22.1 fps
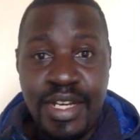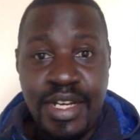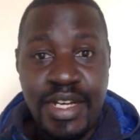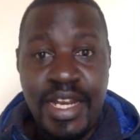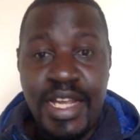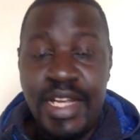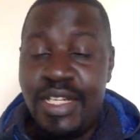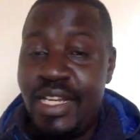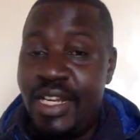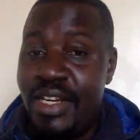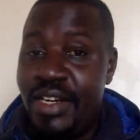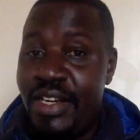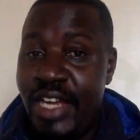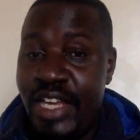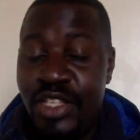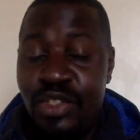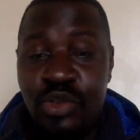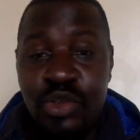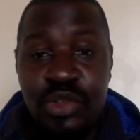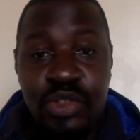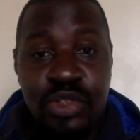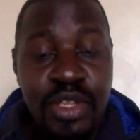Declan Rice
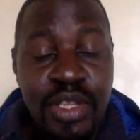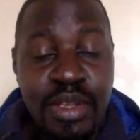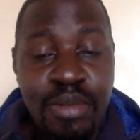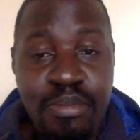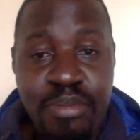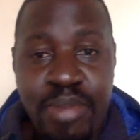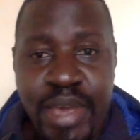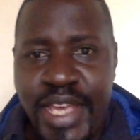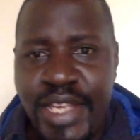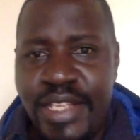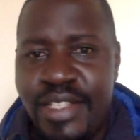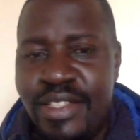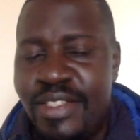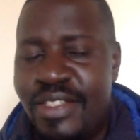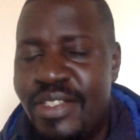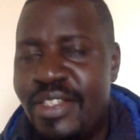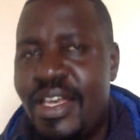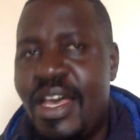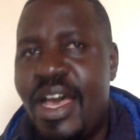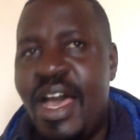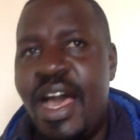was on the bench.